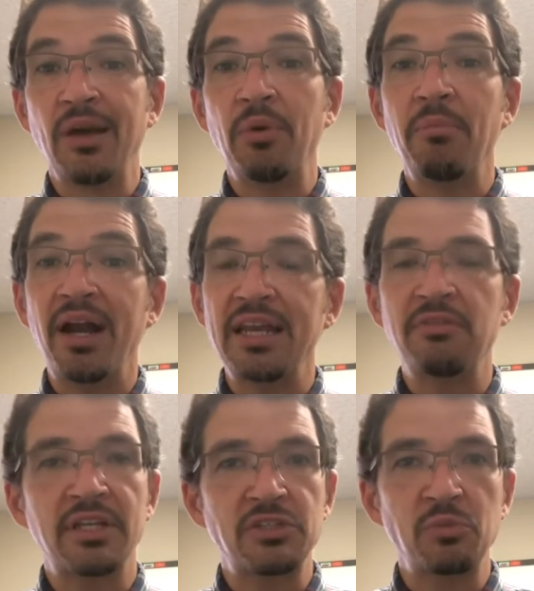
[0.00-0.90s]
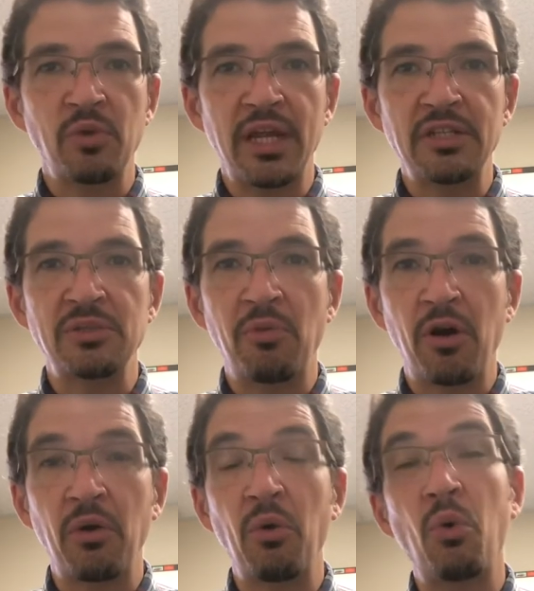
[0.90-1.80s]
We might even get some rain
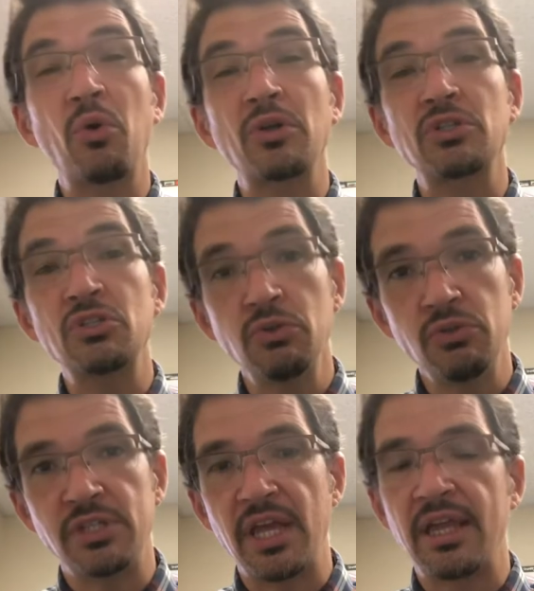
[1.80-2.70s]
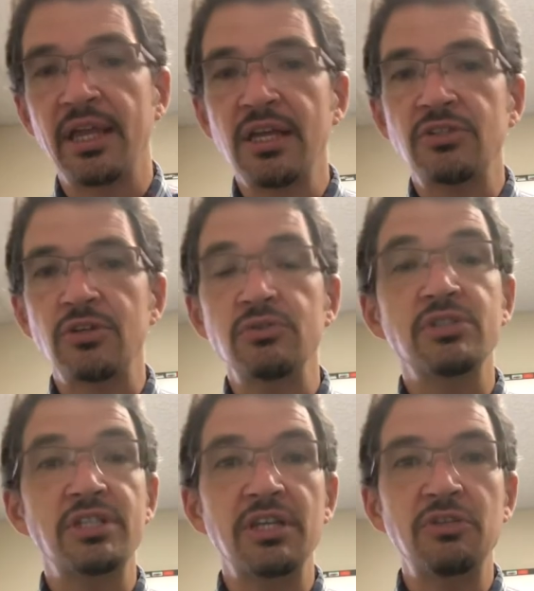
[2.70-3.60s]
tomorrow or Tuesday, so
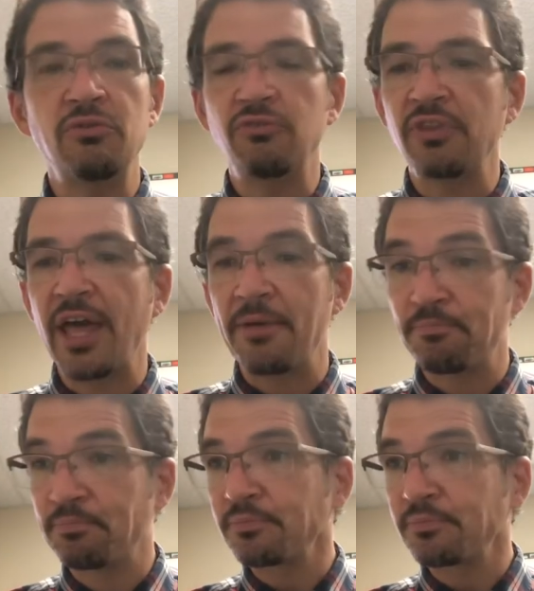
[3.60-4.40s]
stay tuned for that.